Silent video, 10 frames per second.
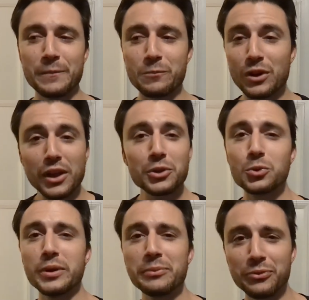we're not
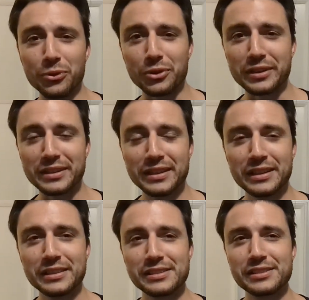equipped for it.
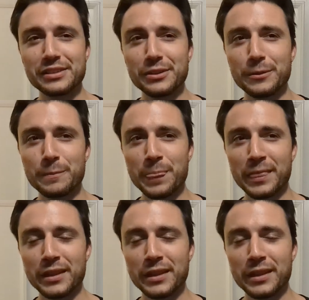So